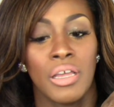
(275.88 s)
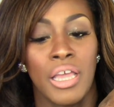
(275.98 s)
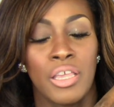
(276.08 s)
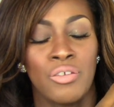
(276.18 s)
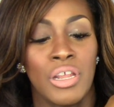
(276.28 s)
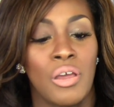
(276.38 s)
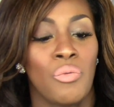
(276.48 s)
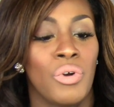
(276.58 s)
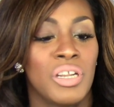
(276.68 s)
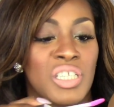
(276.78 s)
and you
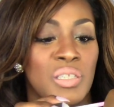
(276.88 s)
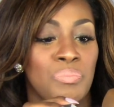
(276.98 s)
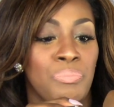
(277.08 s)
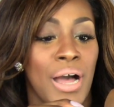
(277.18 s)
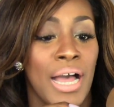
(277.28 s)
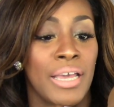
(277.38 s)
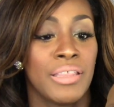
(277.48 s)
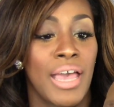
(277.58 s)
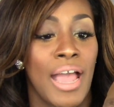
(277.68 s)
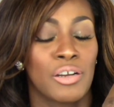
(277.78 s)
didn't want to buy
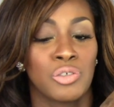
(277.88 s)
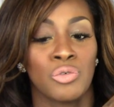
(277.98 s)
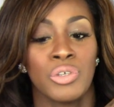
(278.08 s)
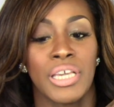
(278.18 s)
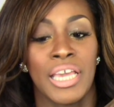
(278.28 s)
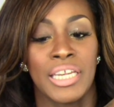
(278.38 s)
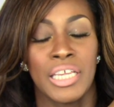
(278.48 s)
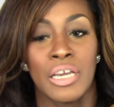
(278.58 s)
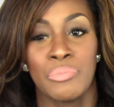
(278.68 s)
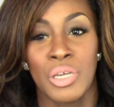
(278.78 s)
the actual Candy
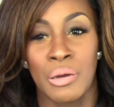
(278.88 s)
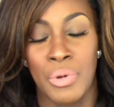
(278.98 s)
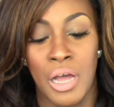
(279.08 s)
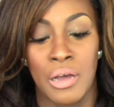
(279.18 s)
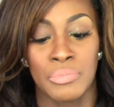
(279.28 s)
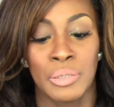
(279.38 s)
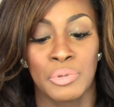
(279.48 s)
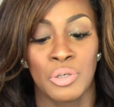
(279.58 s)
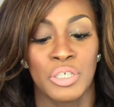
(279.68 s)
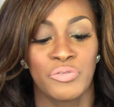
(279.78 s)
Yum Yum lip
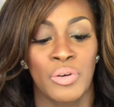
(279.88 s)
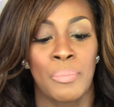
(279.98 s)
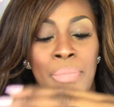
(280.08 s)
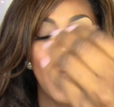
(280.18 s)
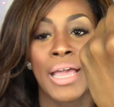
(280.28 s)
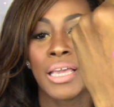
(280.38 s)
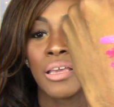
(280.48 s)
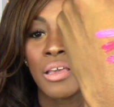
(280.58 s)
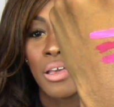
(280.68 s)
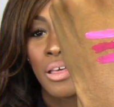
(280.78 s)
gloss from MAC,
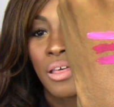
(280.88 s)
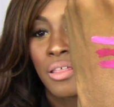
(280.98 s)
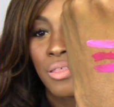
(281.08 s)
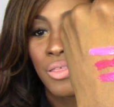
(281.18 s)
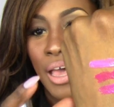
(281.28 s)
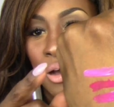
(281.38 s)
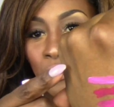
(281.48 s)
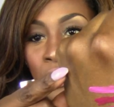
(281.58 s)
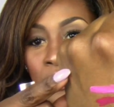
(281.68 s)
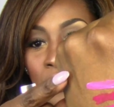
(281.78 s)
that
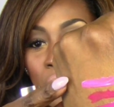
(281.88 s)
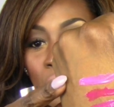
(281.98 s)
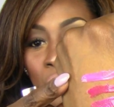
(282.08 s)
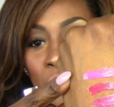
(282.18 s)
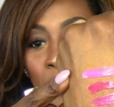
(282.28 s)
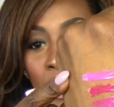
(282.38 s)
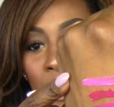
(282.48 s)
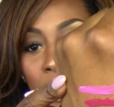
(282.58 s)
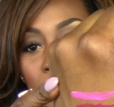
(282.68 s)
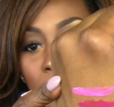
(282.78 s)
one would
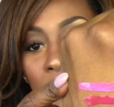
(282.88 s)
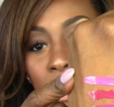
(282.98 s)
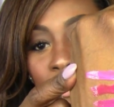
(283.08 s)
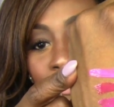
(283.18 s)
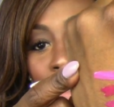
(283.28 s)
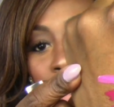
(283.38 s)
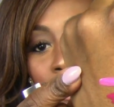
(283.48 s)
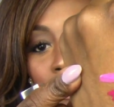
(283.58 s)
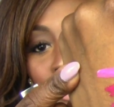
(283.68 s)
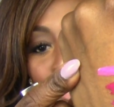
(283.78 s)
work. It's
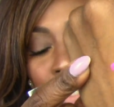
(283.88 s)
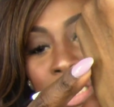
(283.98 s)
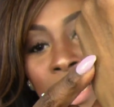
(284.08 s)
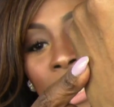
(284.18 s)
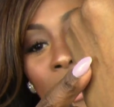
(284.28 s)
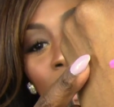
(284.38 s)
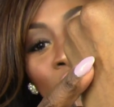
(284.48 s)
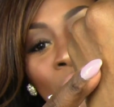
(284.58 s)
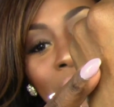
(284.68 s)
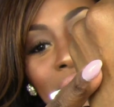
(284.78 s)
very pretty. Now
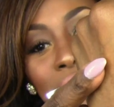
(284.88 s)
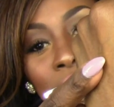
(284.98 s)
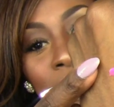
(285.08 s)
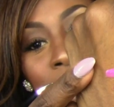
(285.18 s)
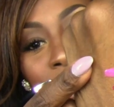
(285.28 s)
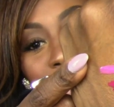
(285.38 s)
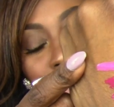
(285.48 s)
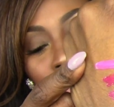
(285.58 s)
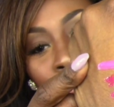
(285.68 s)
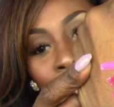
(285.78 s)
you might say next
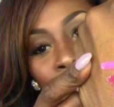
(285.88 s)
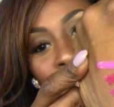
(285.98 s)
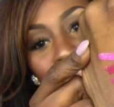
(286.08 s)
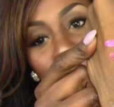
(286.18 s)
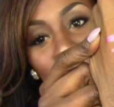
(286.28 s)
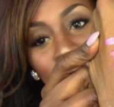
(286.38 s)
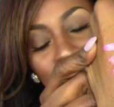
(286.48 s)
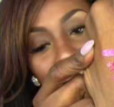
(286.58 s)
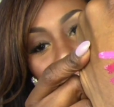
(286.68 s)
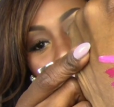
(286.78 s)
to maybe the Lady
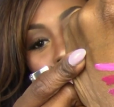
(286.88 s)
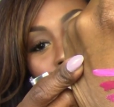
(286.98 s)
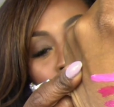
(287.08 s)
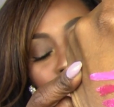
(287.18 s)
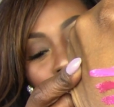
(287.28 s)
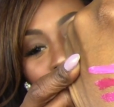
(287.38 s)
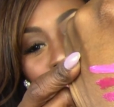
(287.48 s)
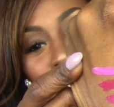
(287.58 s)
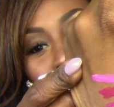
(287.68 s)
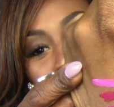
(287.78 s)
Gaga, I'm sorry,
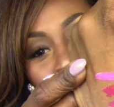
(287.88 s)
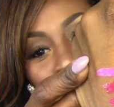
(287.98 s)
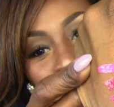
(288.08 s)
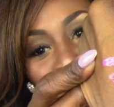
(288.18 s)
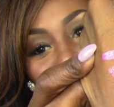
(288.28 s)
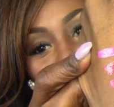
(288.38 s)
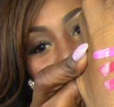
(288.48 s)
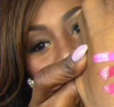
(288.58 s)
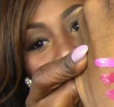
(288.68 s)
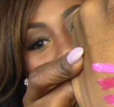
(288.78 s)
the Nikki
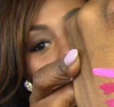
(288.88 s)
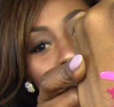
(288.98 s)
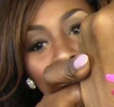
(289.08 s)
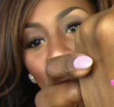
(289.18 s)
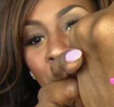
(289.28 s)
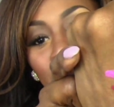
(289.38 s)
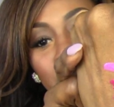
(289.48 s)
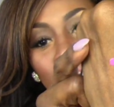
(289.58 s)
too, but